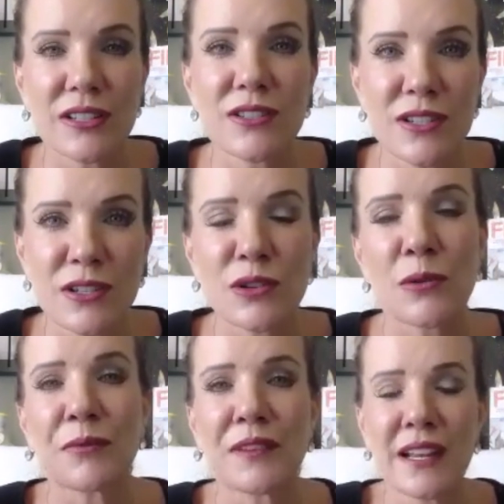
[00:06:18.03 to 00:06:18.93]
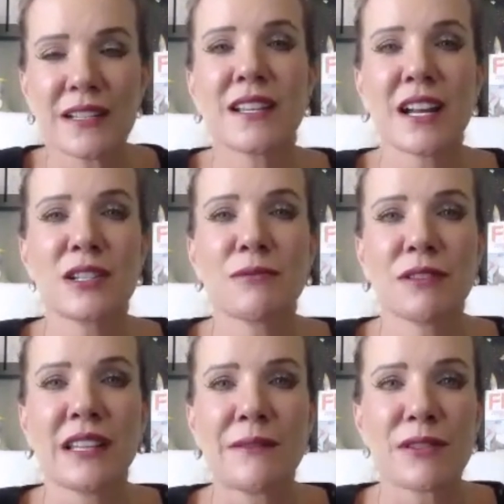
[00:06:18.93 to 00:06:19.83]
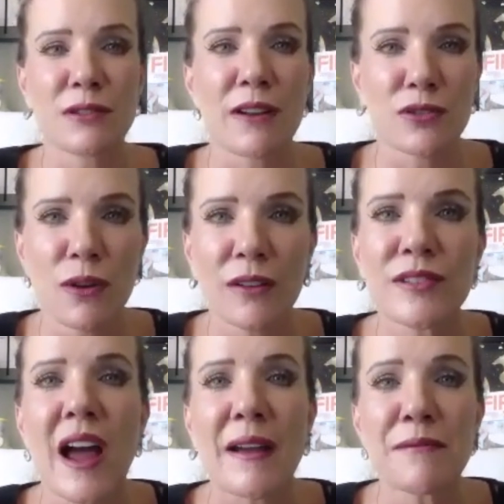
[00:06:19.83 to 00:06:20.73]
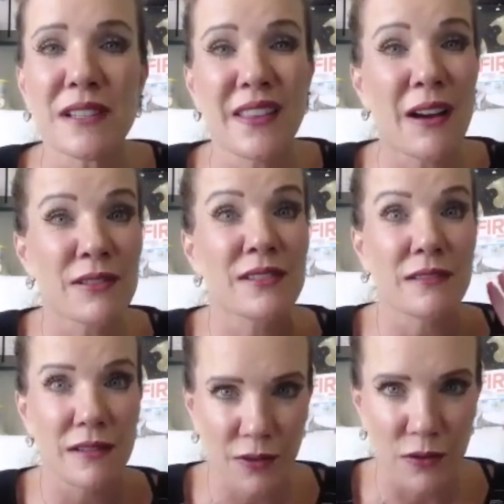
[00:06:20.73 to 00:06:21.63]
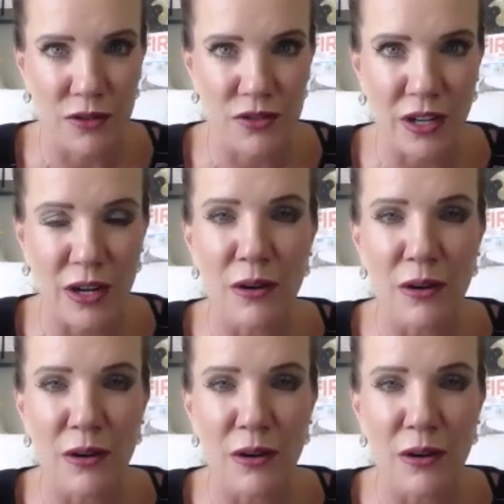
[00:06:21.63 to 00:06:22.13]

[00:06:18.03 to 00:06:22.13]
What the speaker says: to get in touch with the lead was around 12 times, and that was a few years ago.